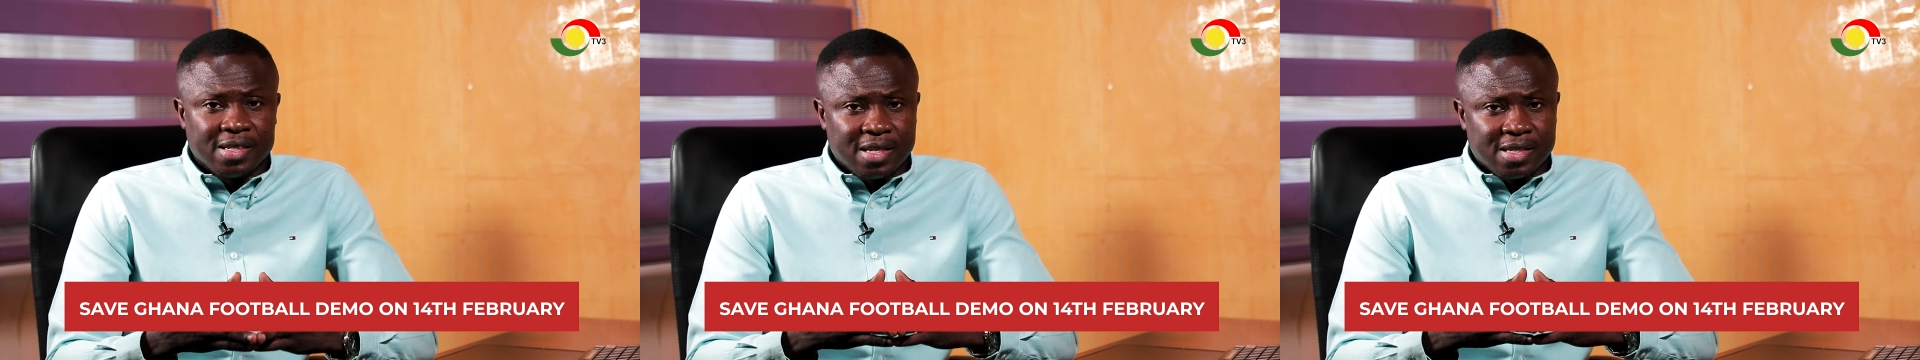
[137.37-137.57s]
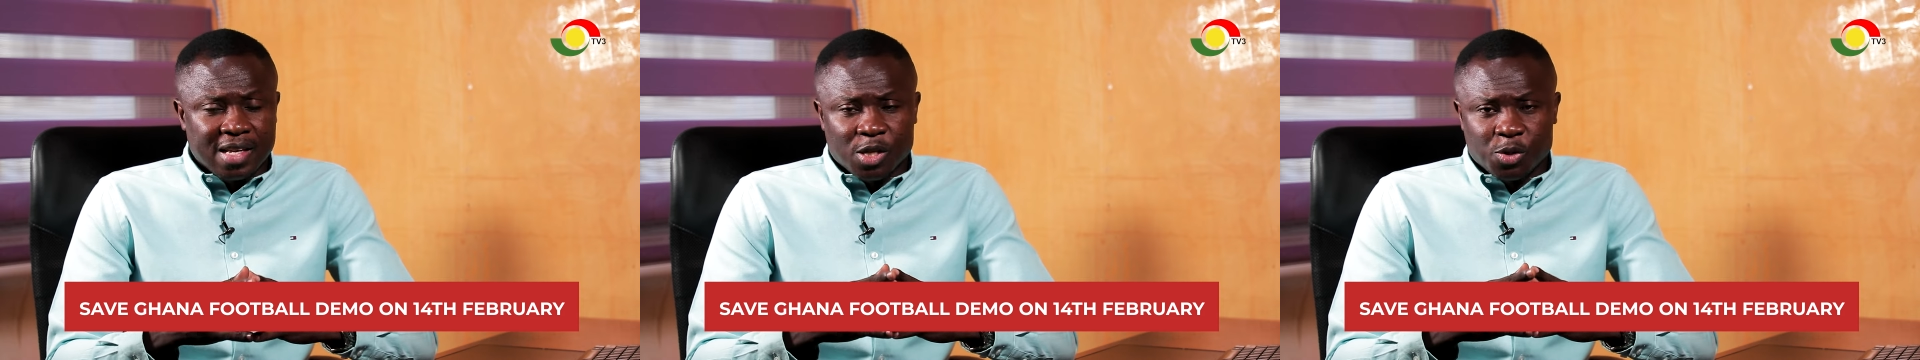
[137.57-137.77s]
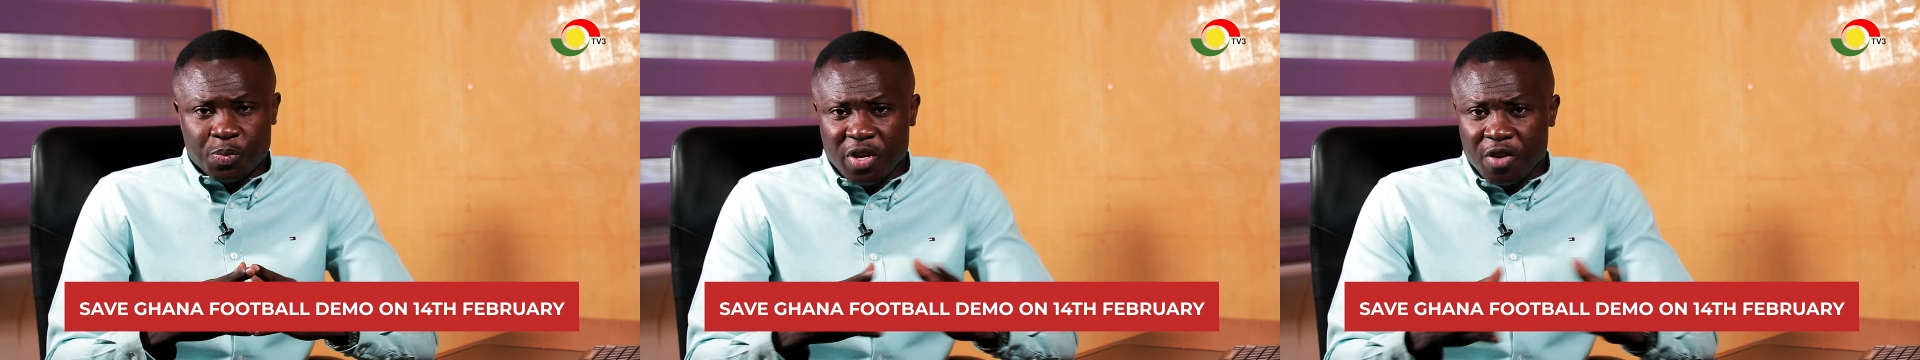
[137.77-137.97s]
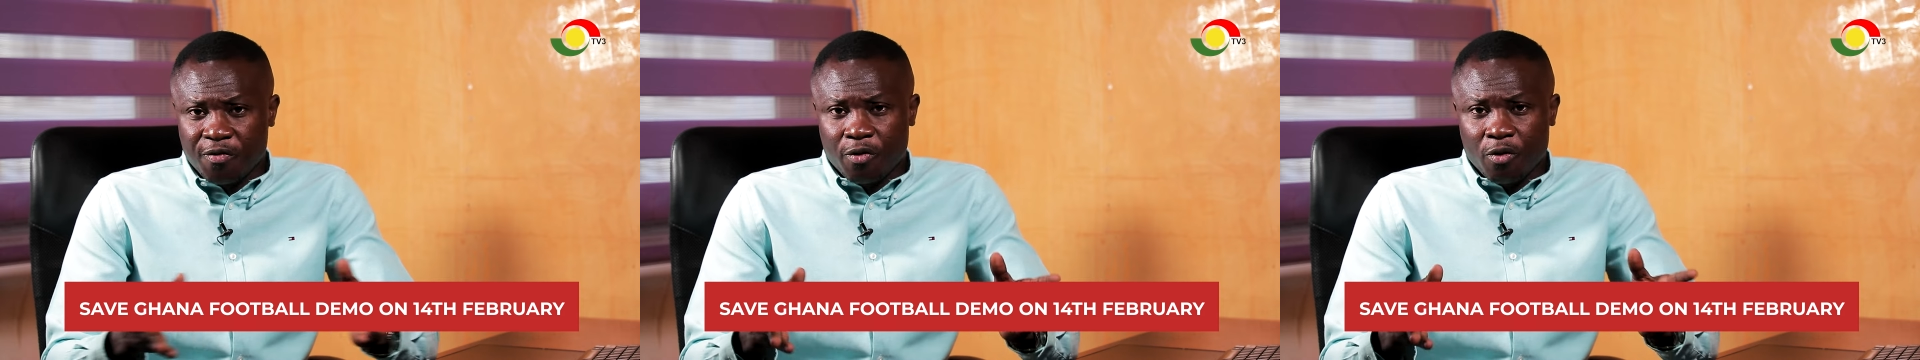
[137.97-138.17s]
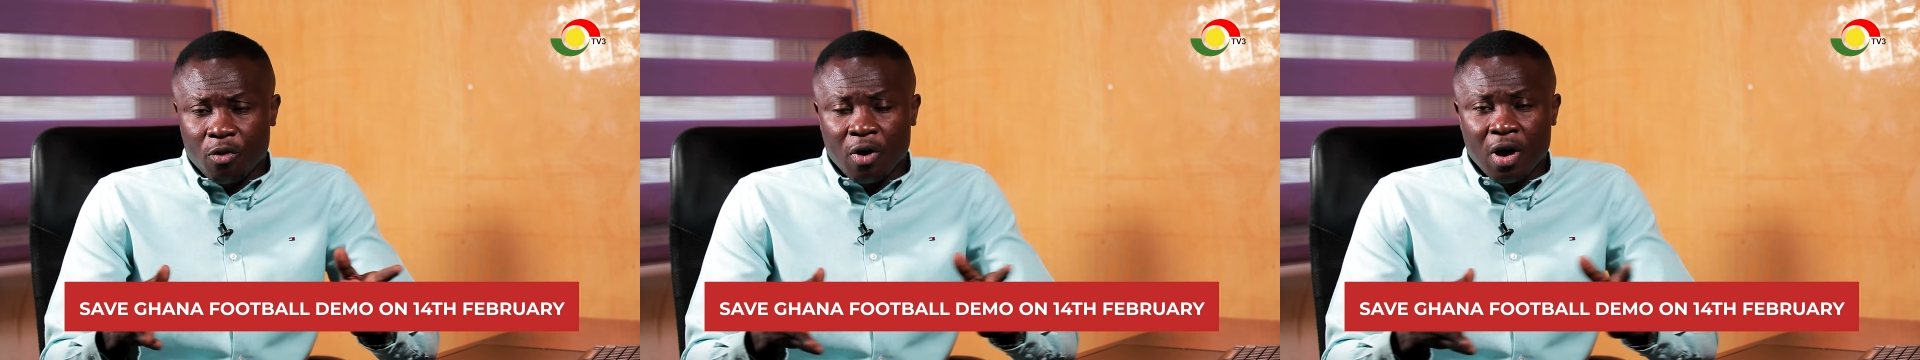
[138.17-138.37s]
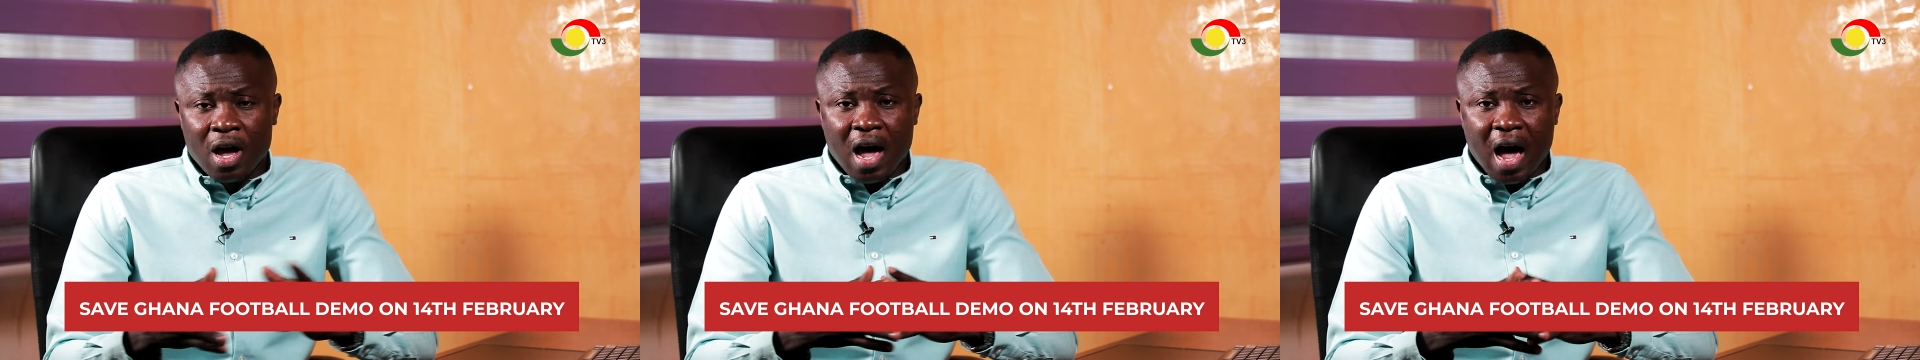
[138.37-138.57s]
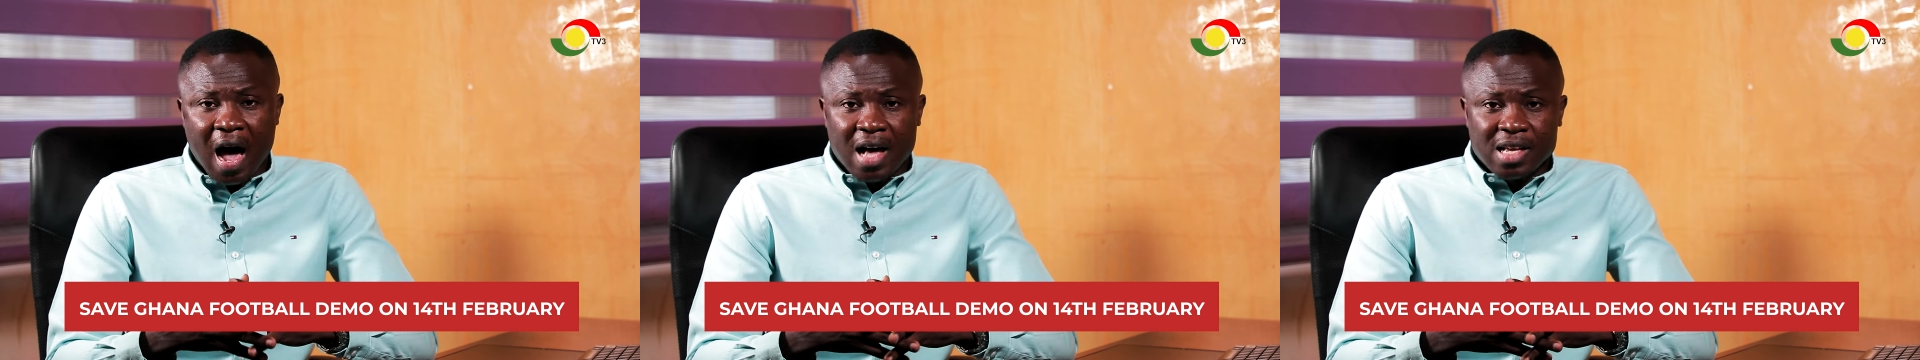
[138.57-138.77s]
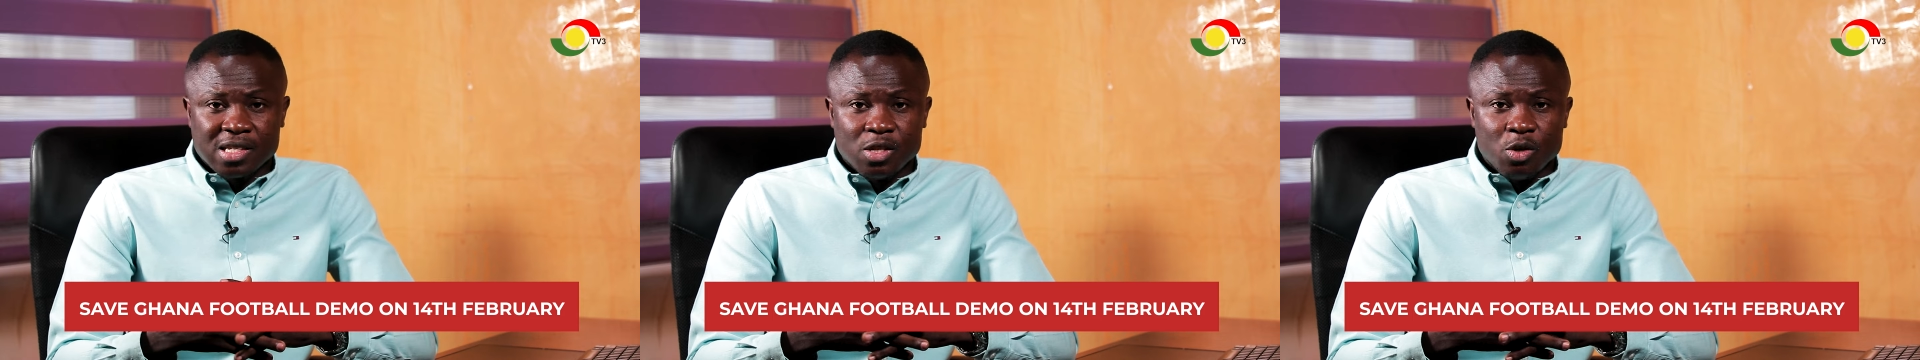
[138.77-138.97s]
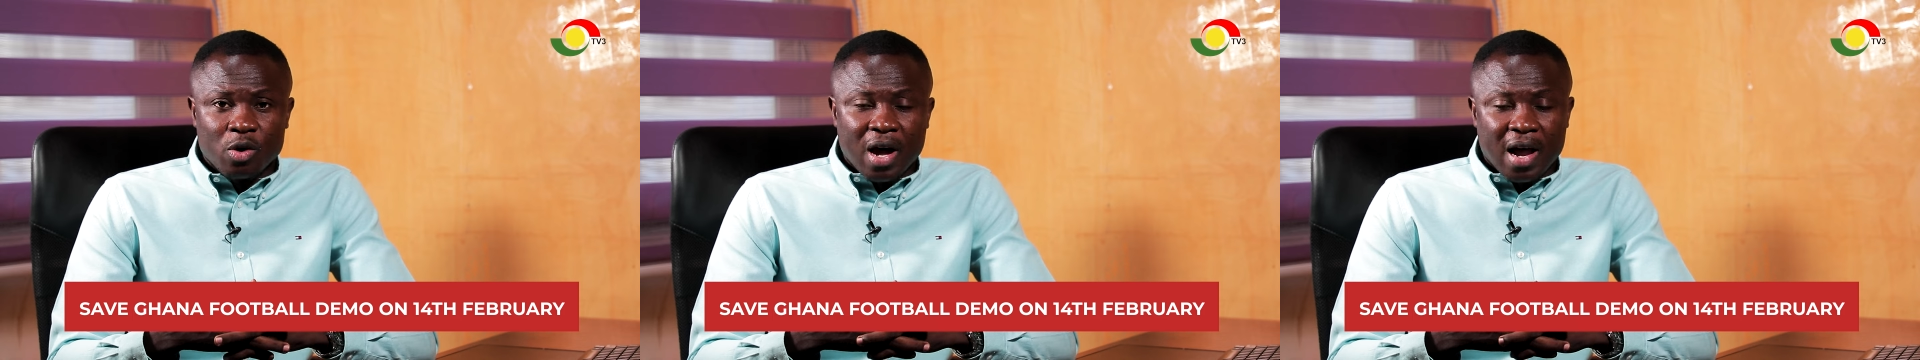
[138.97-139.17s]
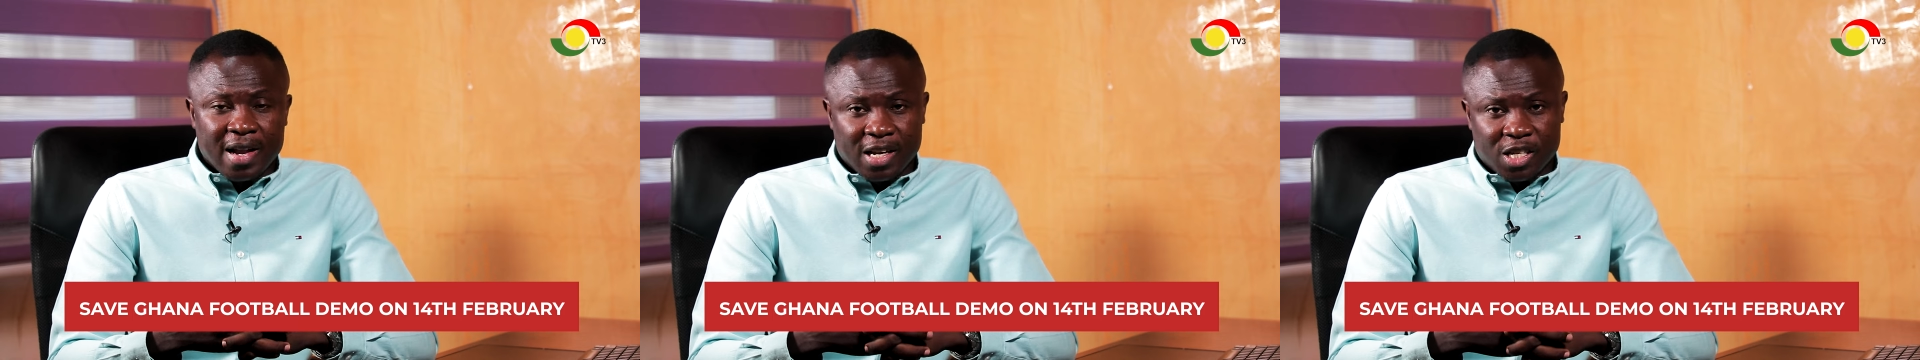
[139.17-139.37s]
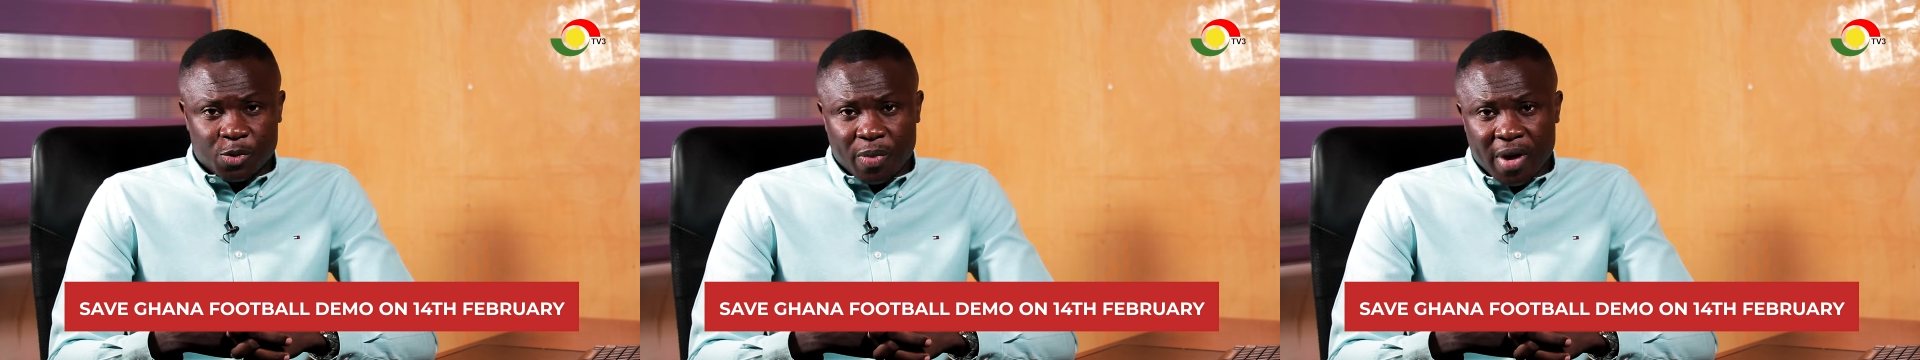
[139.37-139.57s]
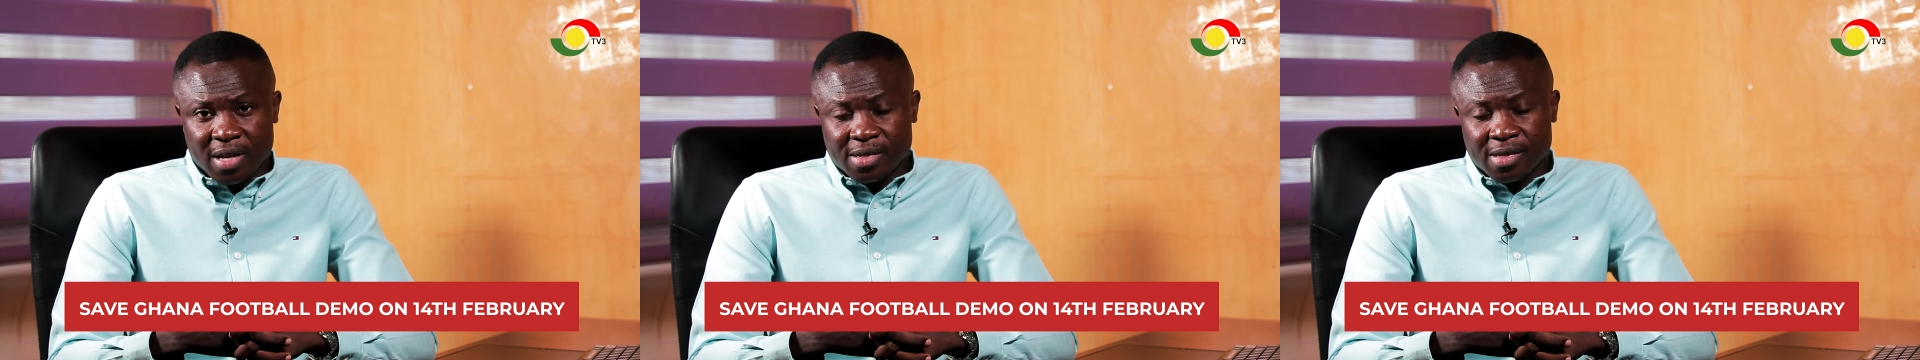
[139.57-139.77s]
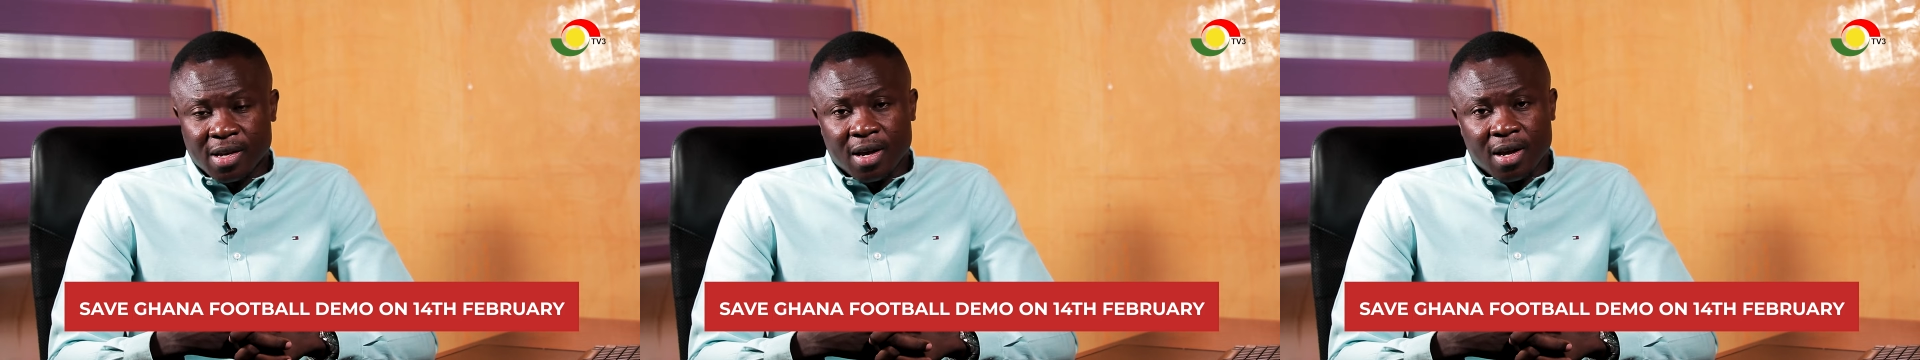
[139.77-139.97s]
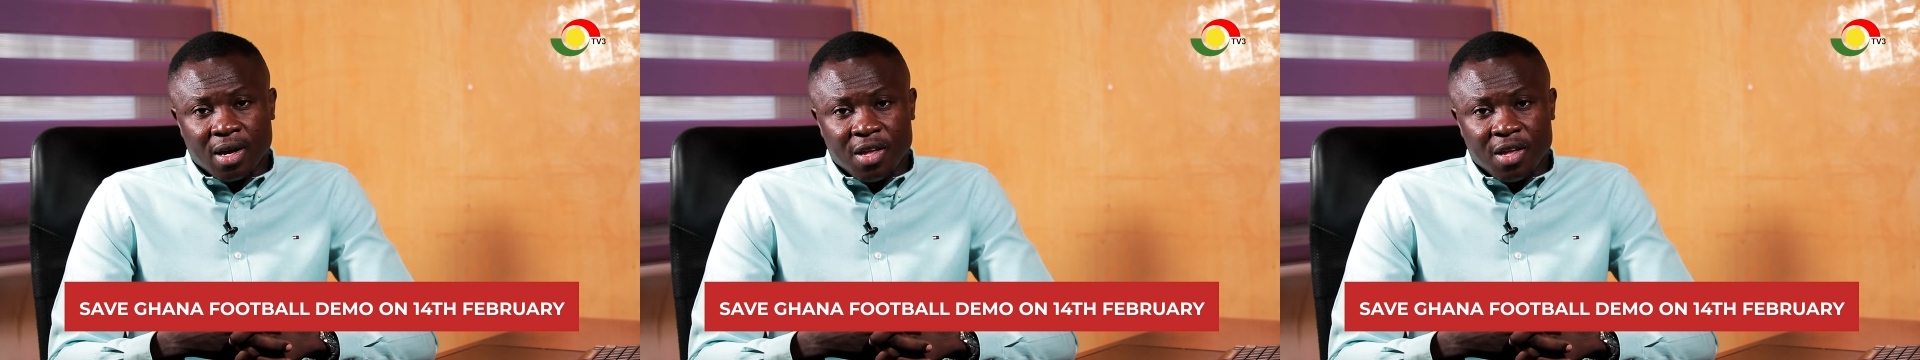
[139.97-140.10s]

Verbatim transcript: It is as peaceful as you can expect,